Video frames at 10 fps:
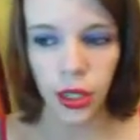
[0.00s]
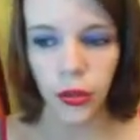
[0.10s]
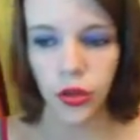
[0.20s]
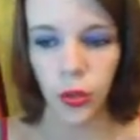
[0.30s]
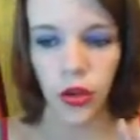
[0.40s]
It
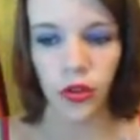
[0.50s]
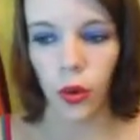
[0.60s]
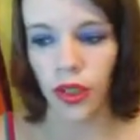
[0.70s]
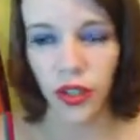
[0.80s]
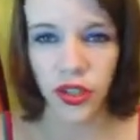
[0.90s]
was worth
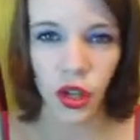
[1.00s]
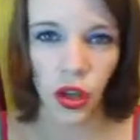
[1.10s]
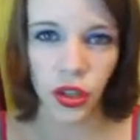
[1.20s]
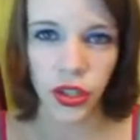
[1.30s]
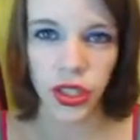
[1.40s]

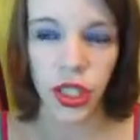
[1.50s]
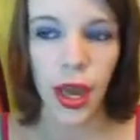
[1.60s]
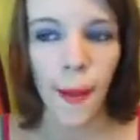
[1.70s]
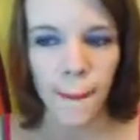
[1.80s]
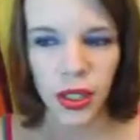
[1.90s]
$4,000,
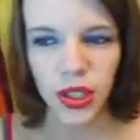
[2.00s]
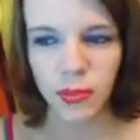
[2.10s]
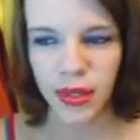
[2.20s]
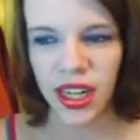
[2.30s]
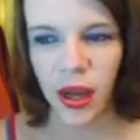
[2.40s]
but it was
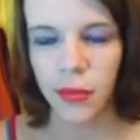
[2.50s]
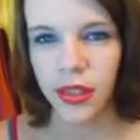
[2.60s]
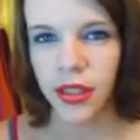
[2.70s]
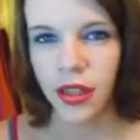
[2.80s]
beat up